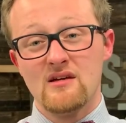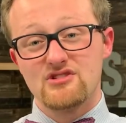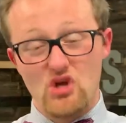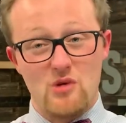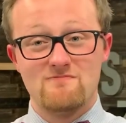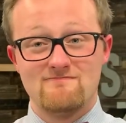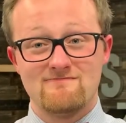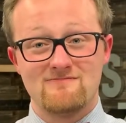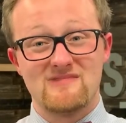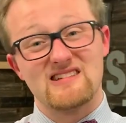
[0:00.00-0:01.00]
So,
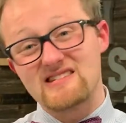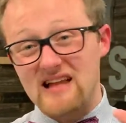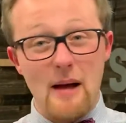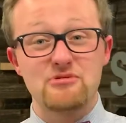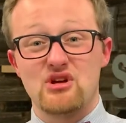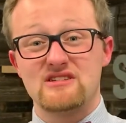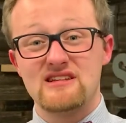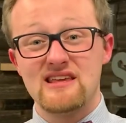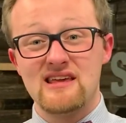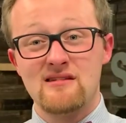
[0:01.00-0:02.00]
stop
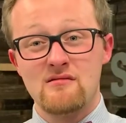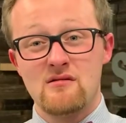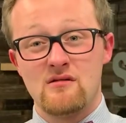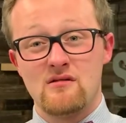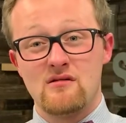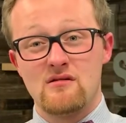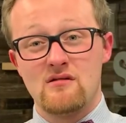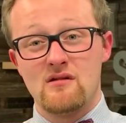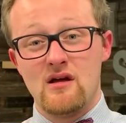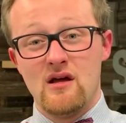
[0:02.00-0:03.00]
trusting in
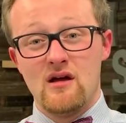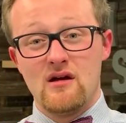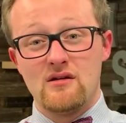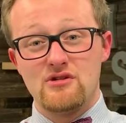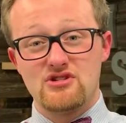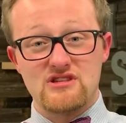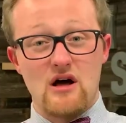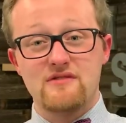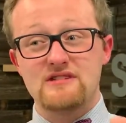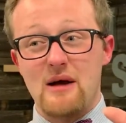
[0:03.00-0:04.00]

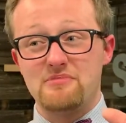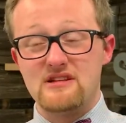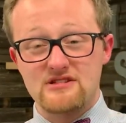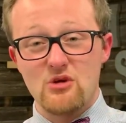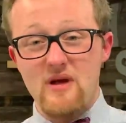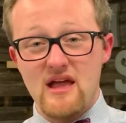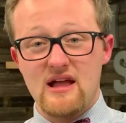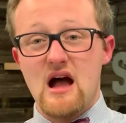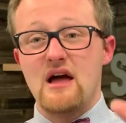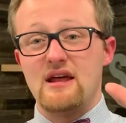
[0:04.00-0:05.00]
yourself, stop disobeying
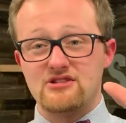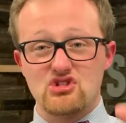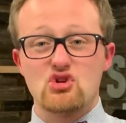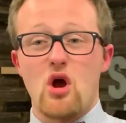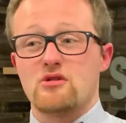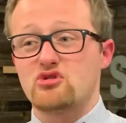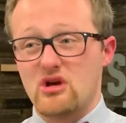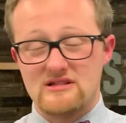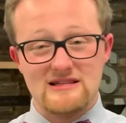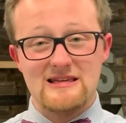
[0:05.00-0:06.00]
God, and start
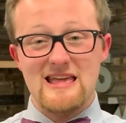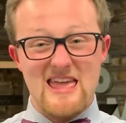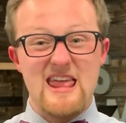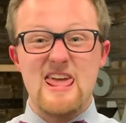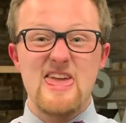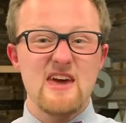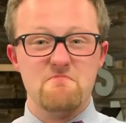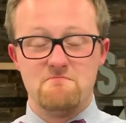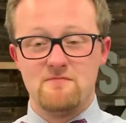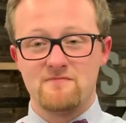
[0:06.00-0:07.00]
trusting in Him.